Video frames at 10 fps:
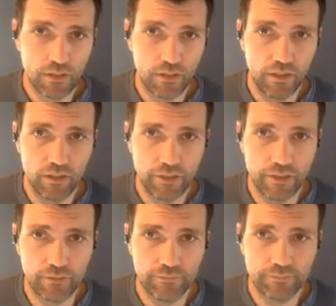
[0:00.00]
All
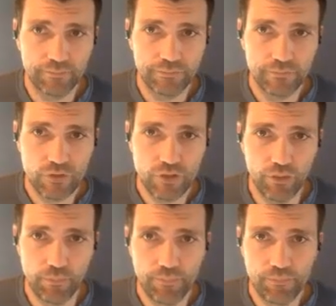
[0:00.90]
right,
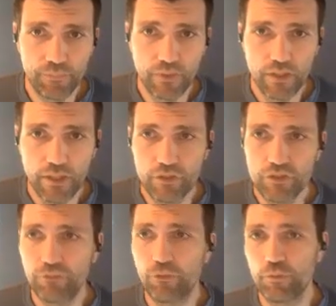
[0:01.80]
so
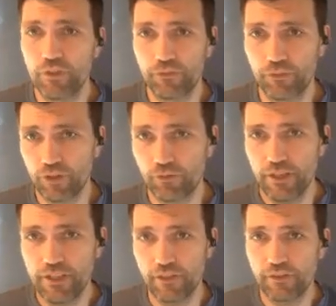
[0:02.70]
here's the formula for you to
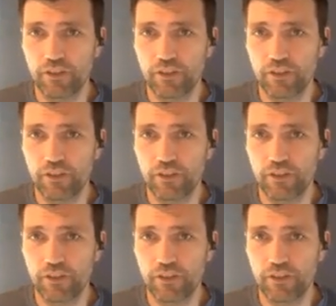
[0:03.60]
write down.